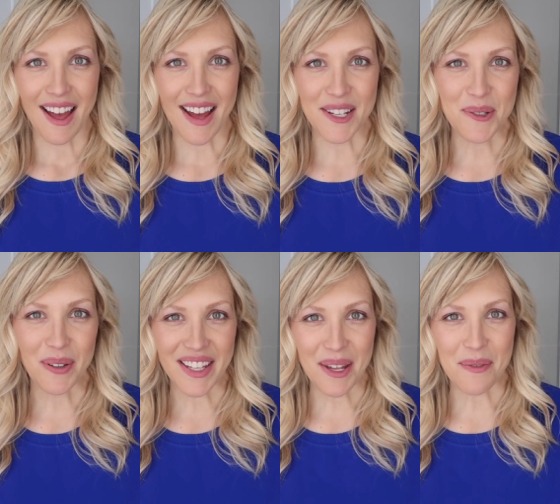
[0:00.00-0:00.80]
At
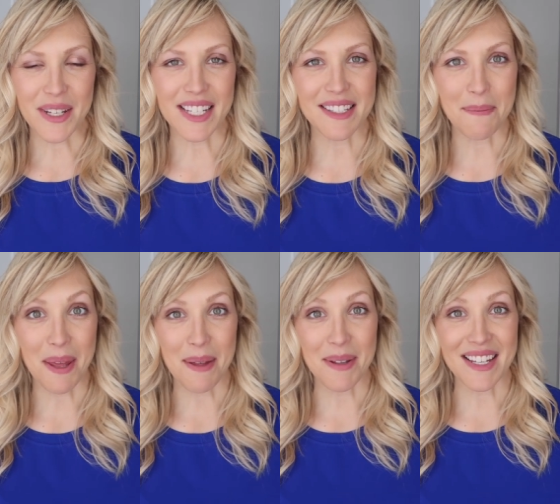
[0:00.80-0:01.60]
twenty-eight weeks, the
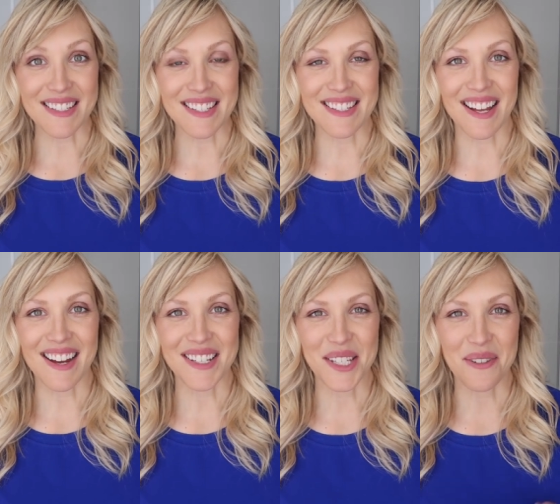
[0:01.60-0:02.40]
baby is the
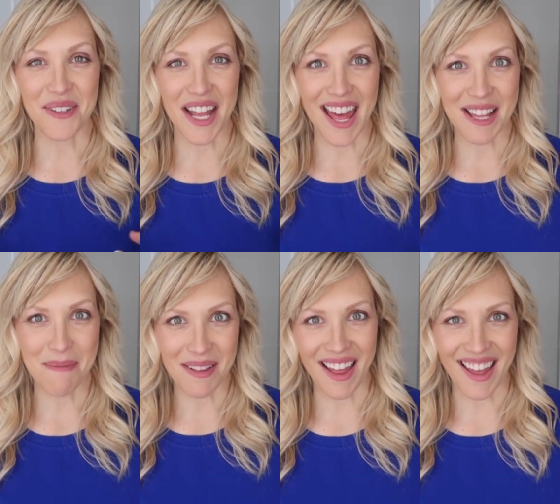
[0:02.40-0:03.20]
size of an
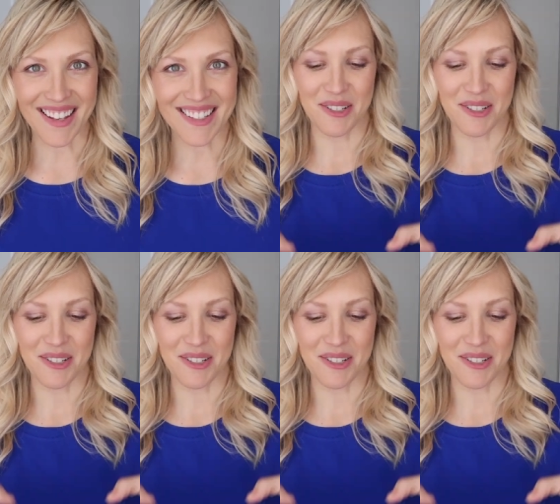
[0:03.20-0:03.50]
eggplant,